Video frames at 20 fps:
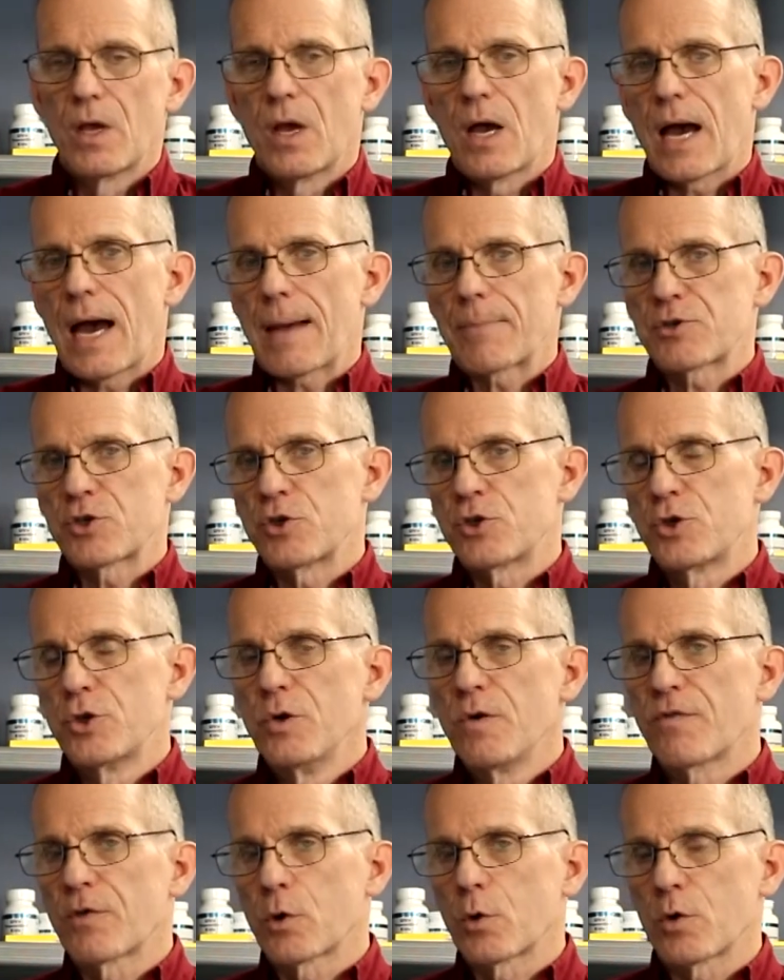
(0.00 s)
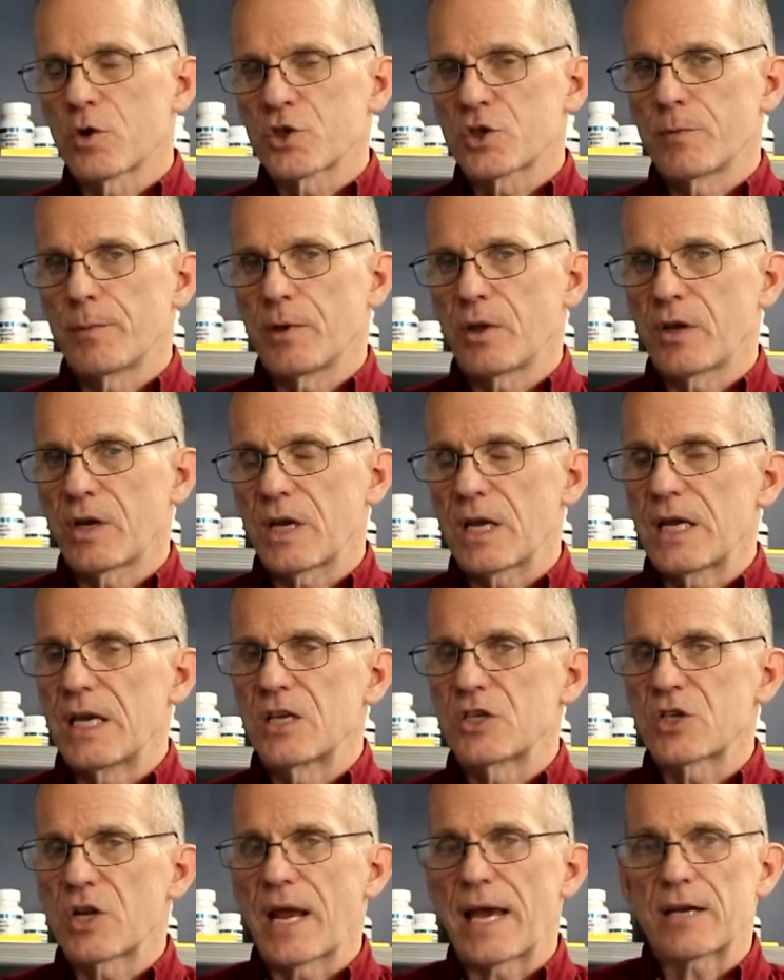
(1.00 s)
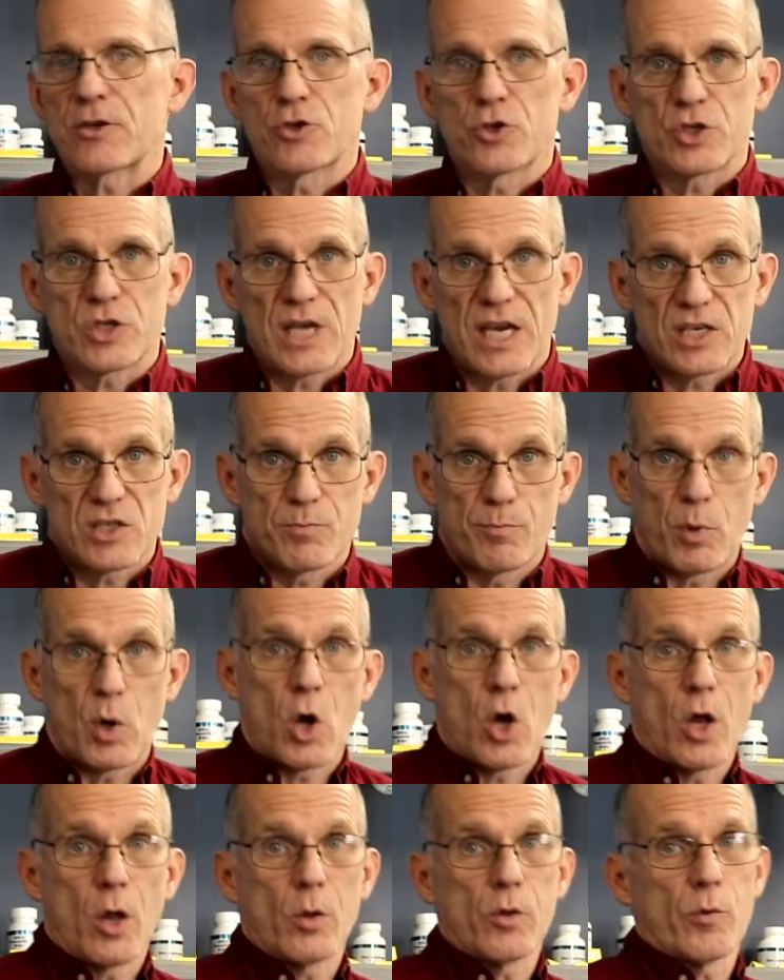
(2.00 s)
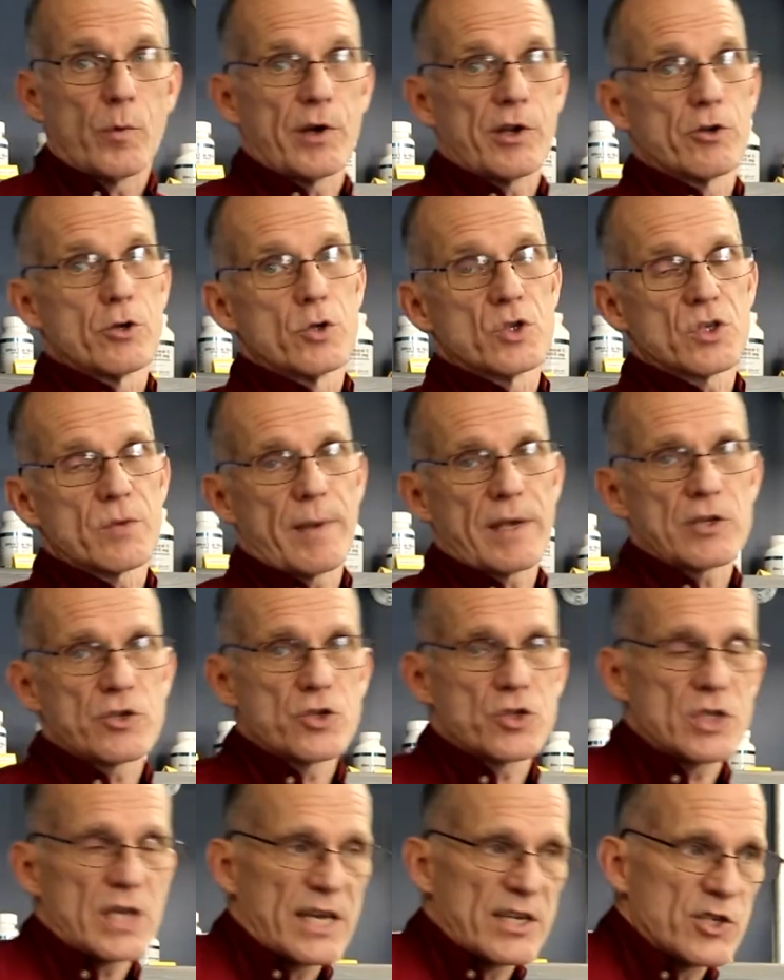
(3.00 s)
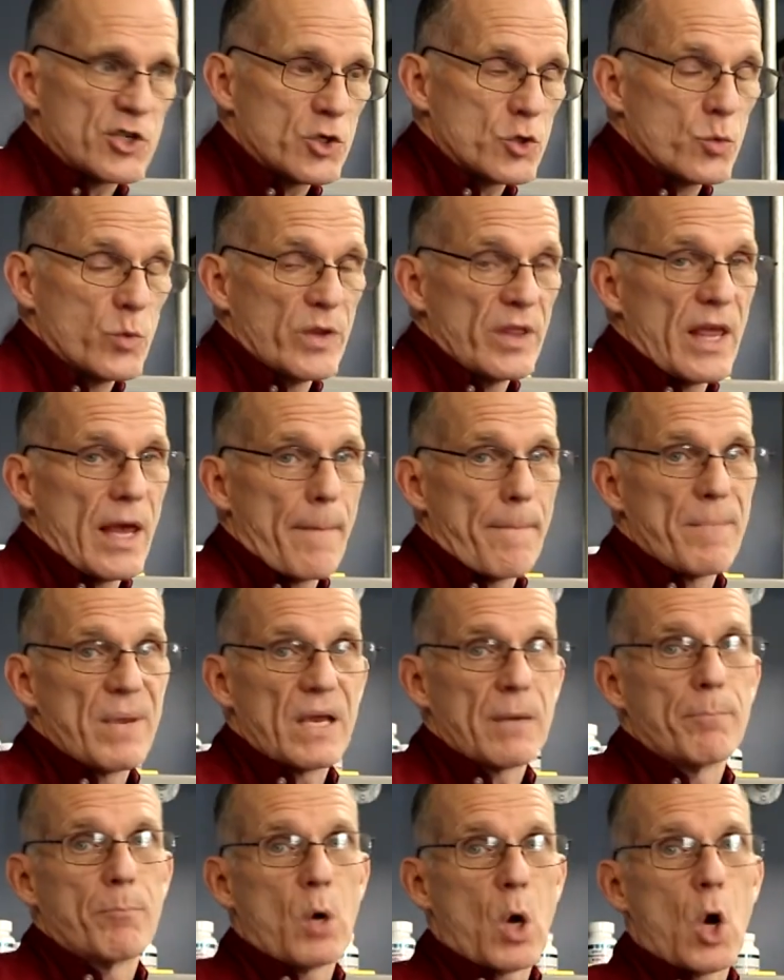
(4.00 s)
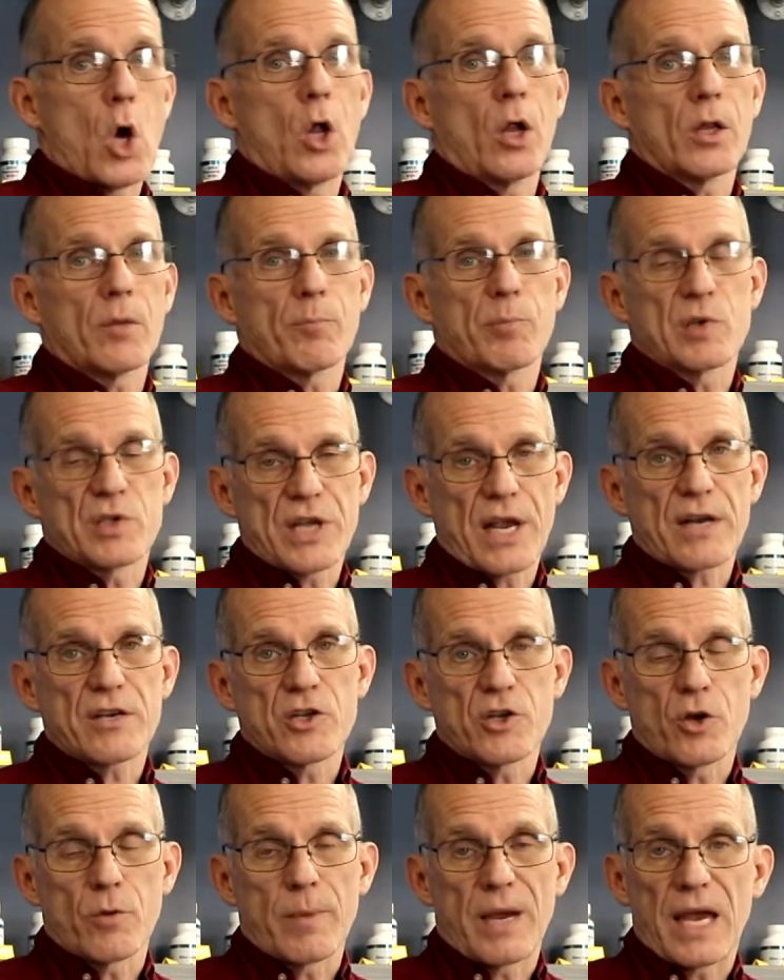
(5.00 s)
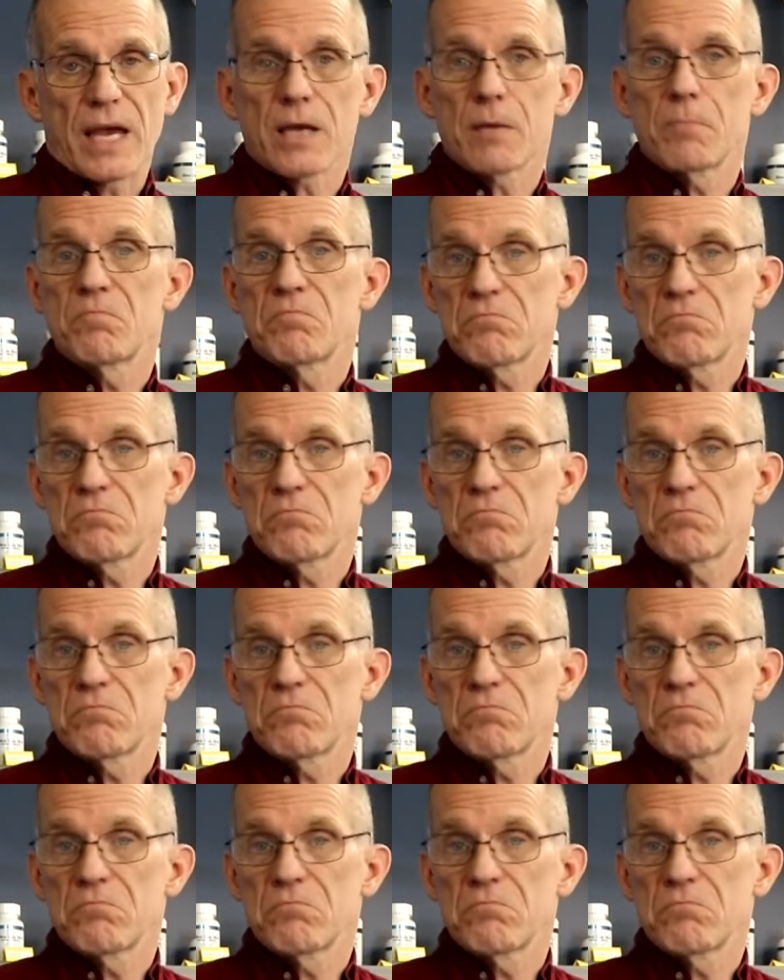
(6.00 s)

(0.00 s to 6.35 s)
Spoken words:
Option 2 for core stability is an exercise ball, where you do some exercises with that big ball protecting your back.